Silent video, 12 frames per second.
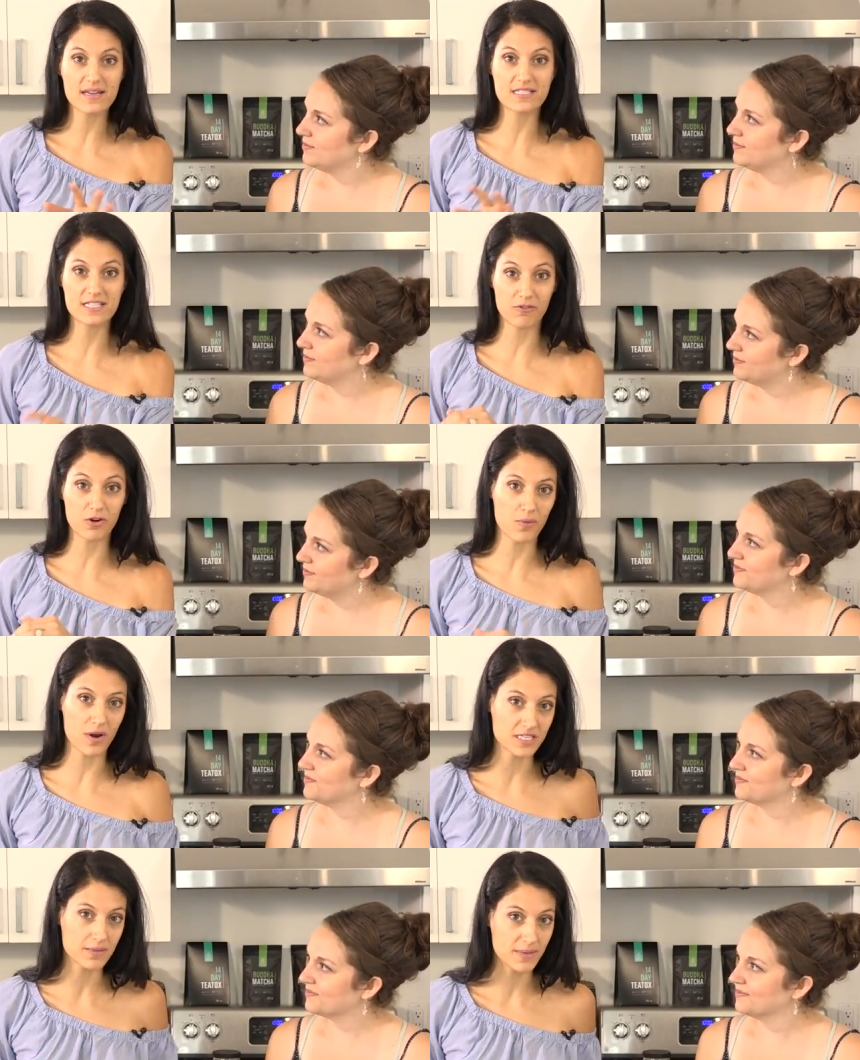Speaker 1: different
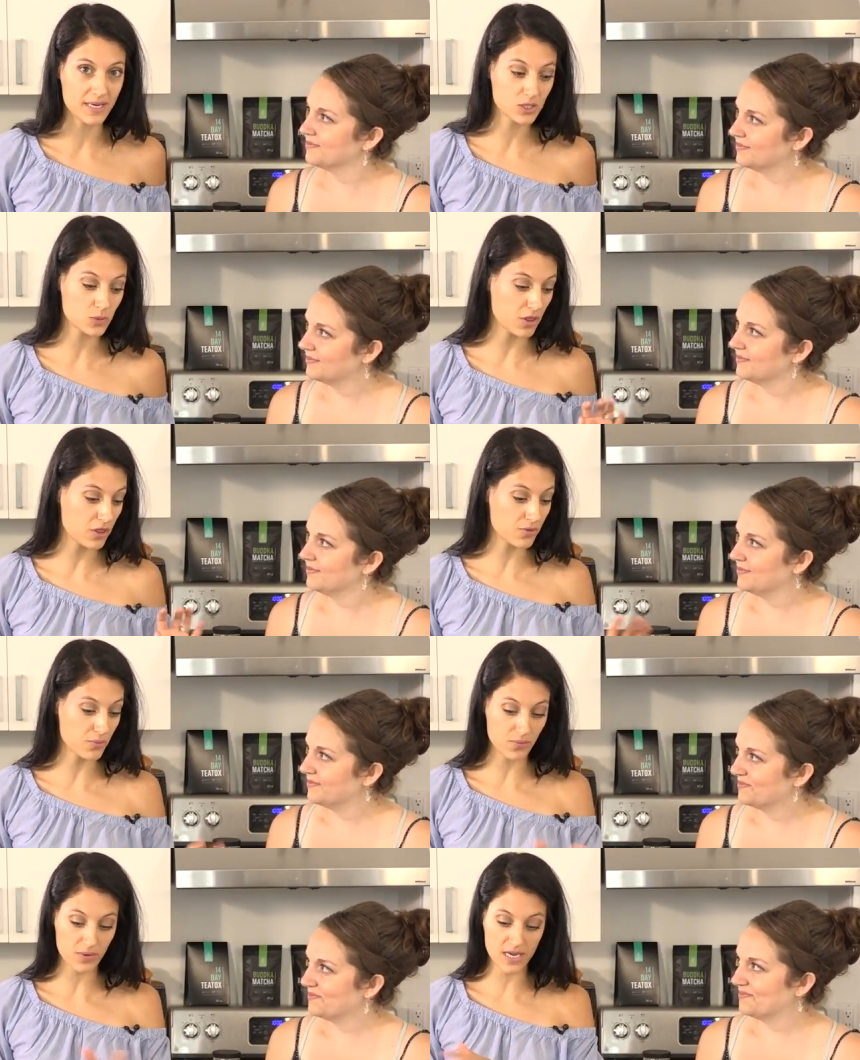recipes with
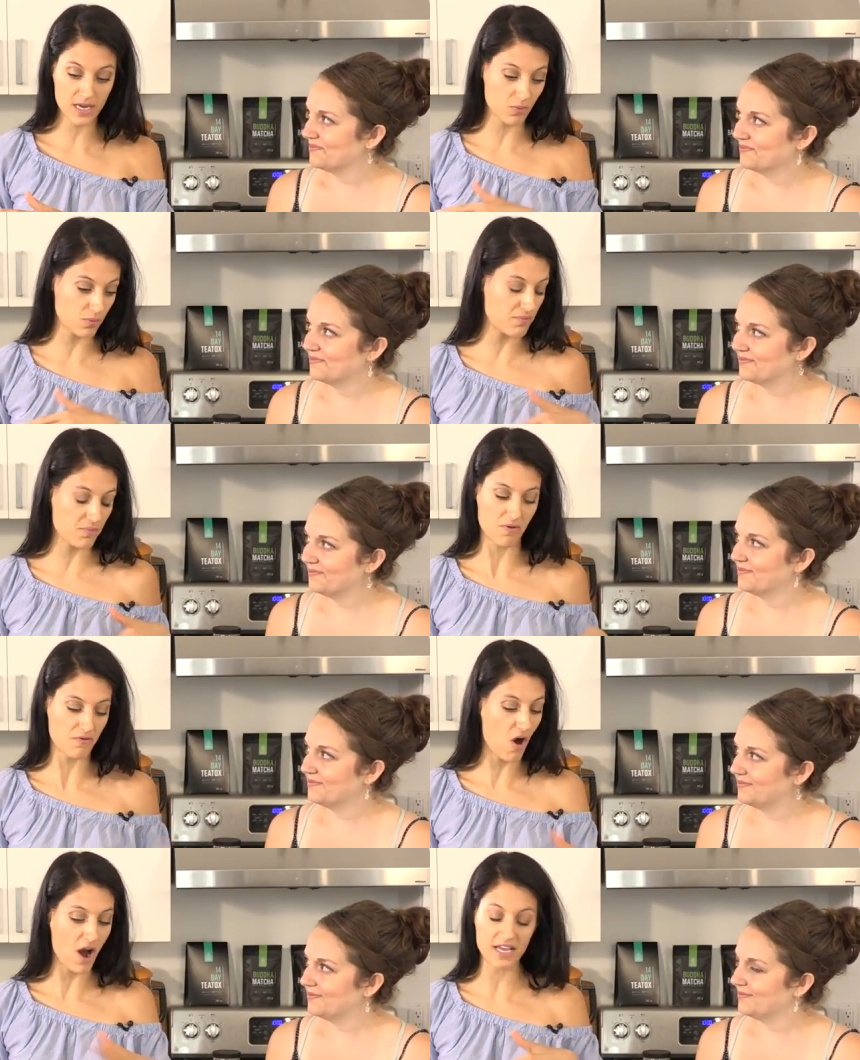three a
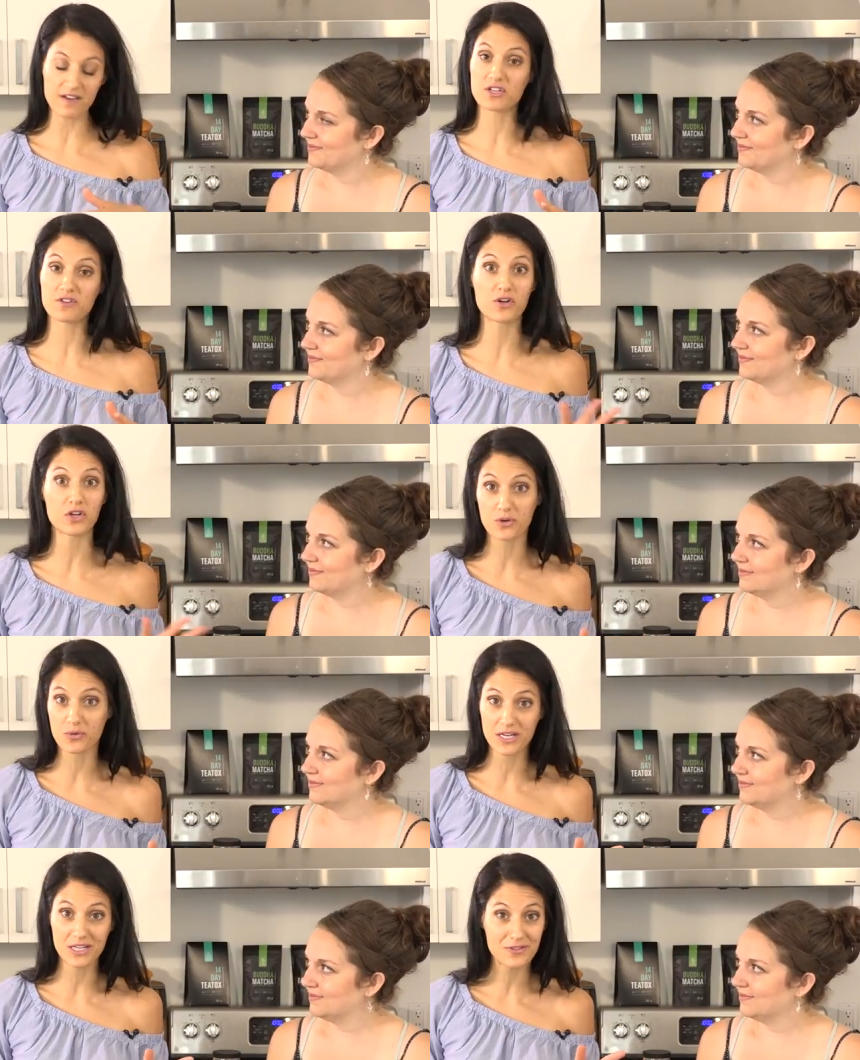variety of different
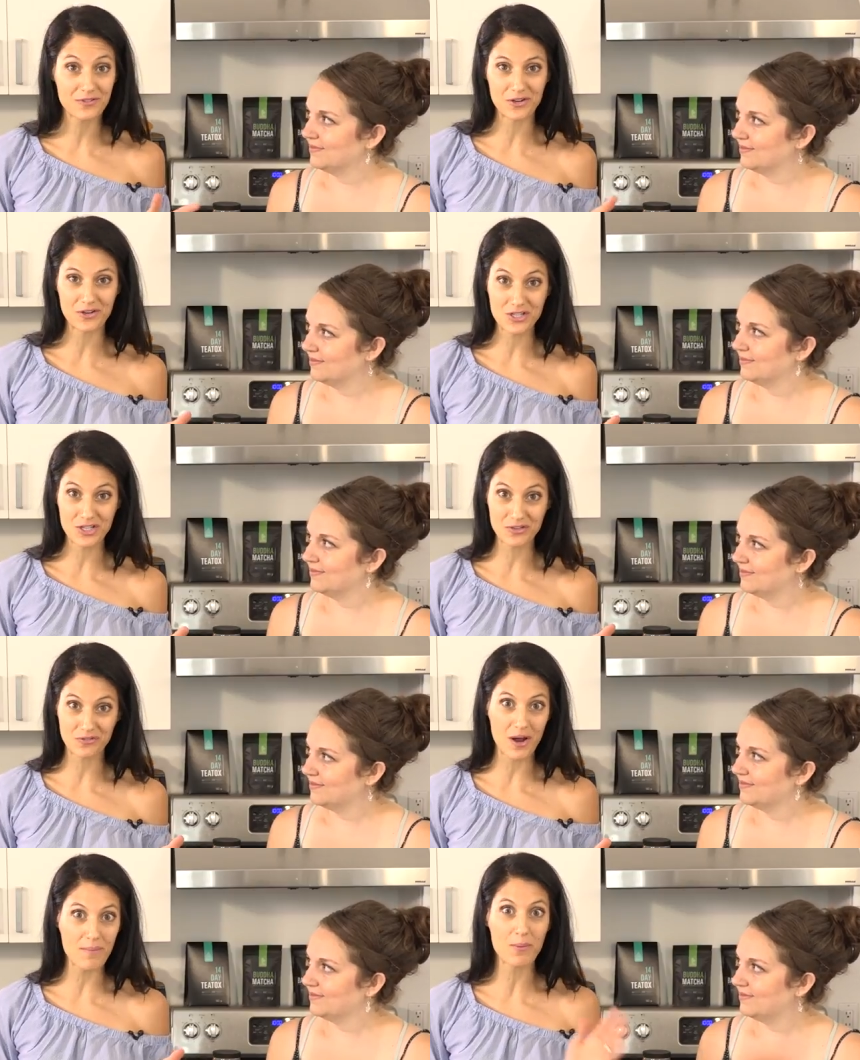ingredients for you to choose
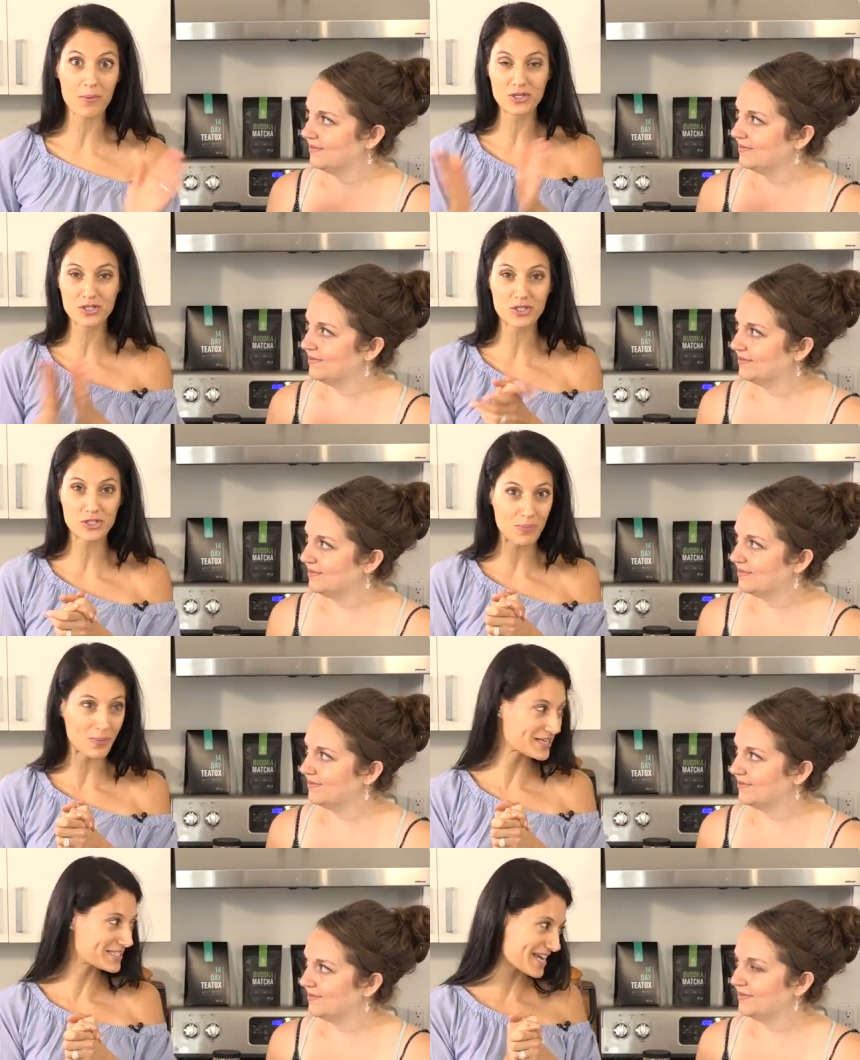from, and we're
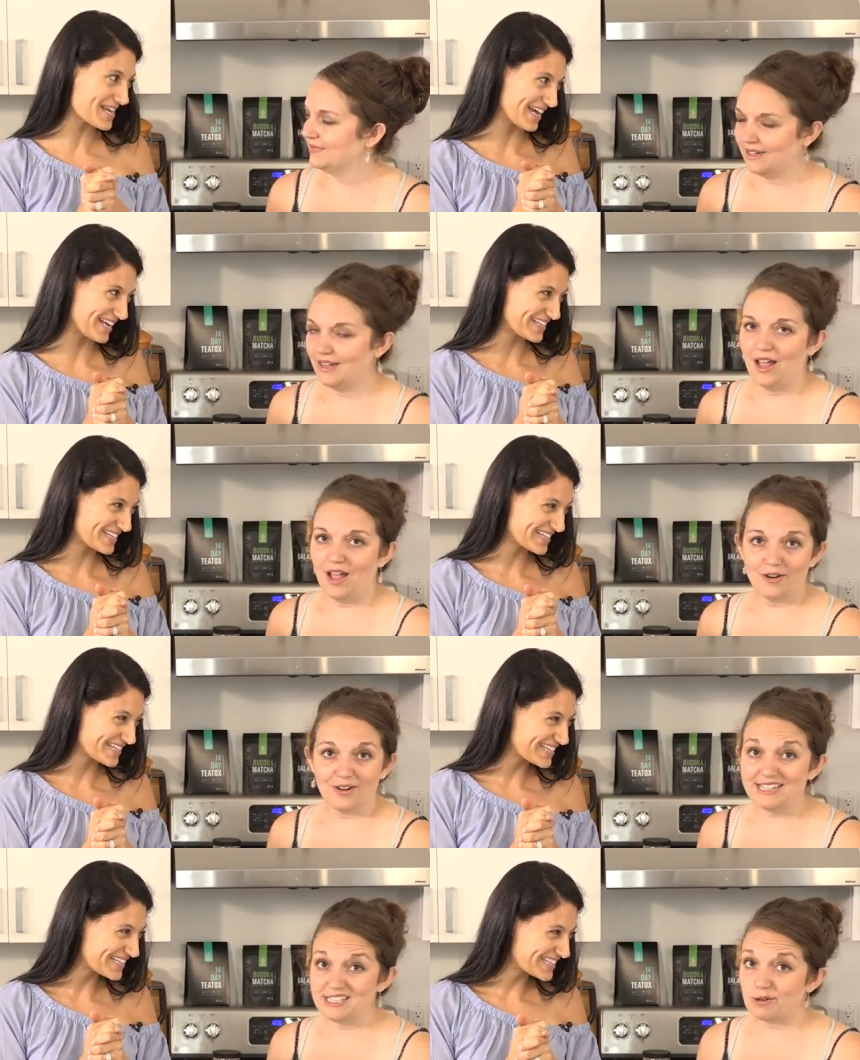super excited.
Speaker 2: All
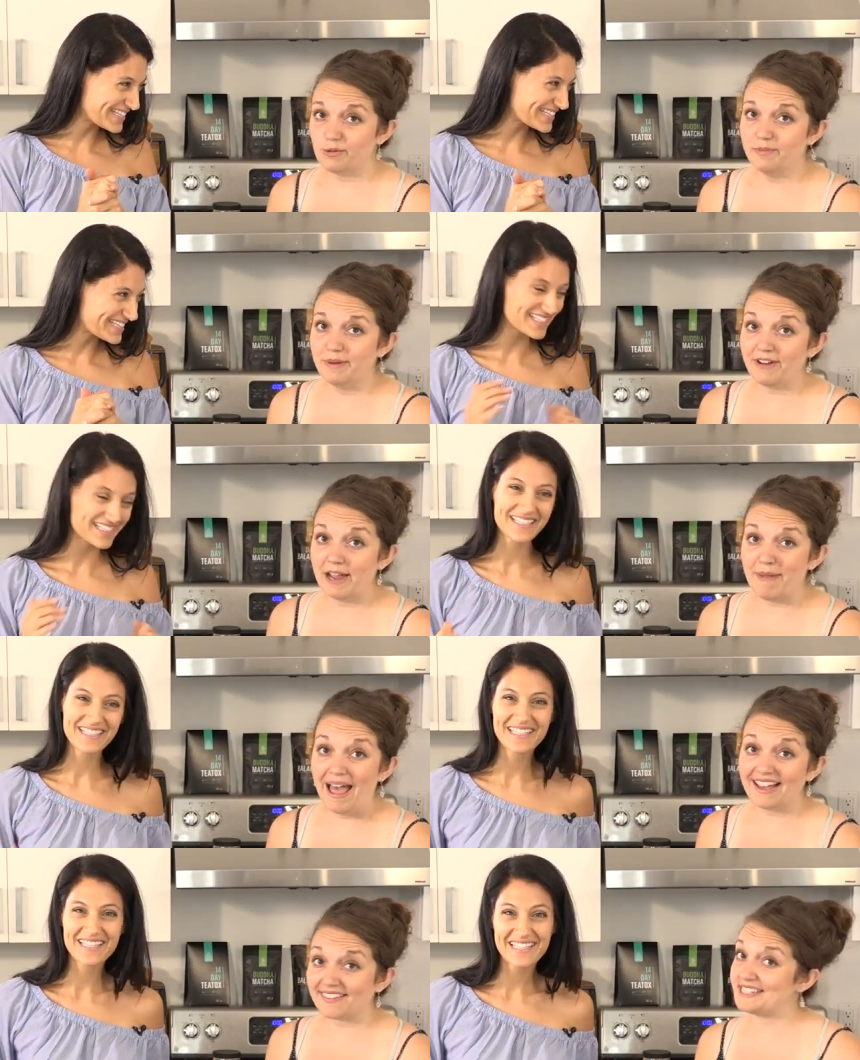right, so we'll be right
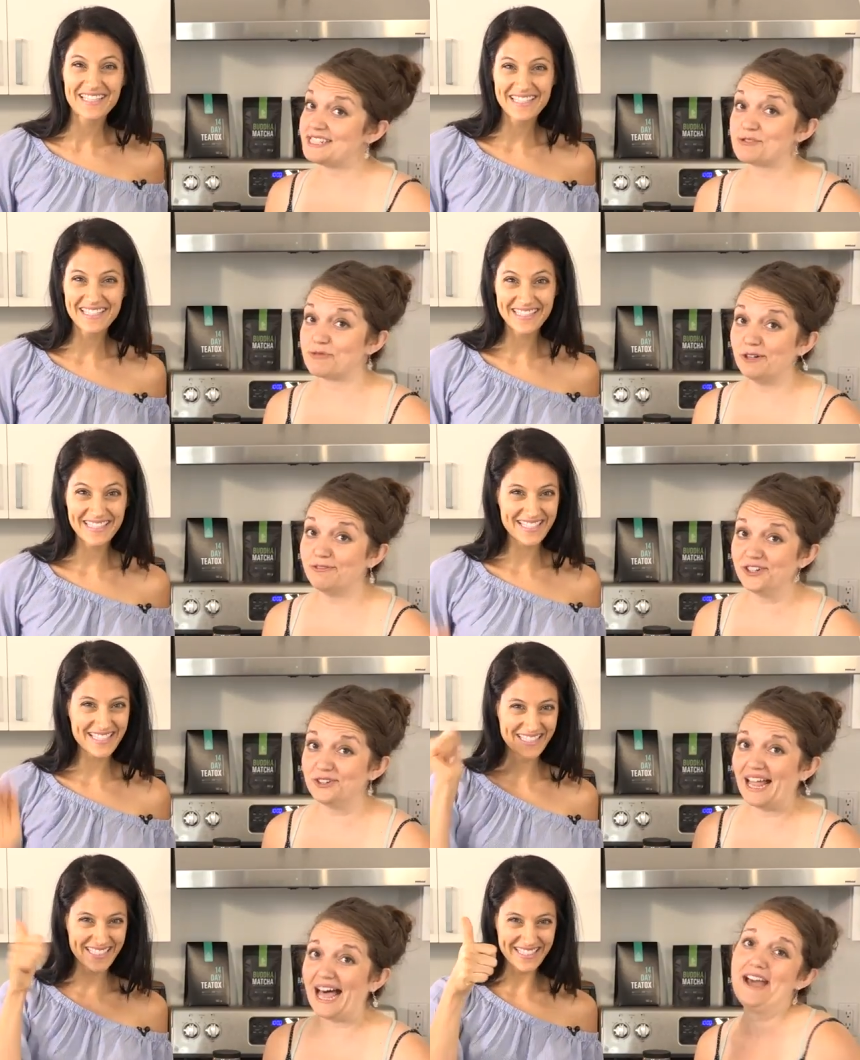back. This is Real
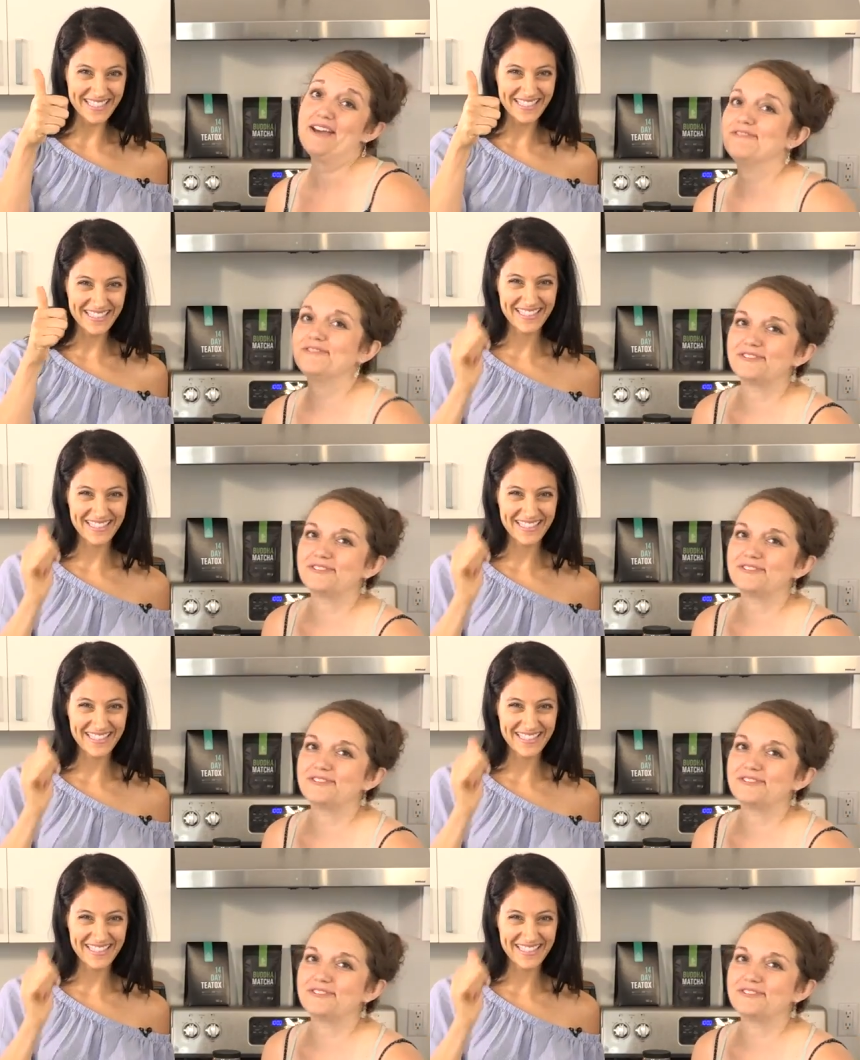Food Live.